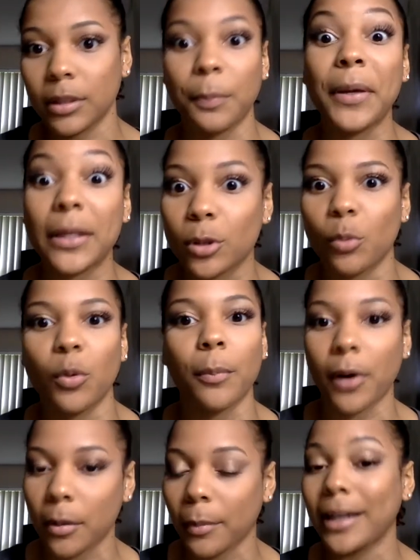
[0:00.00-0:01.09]
Depends on what
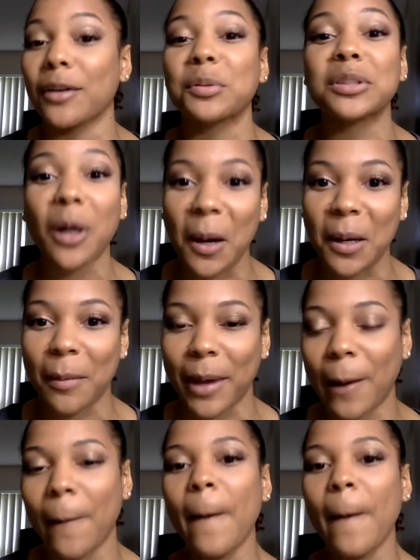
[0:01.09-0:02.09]
part of my hair we're talking about.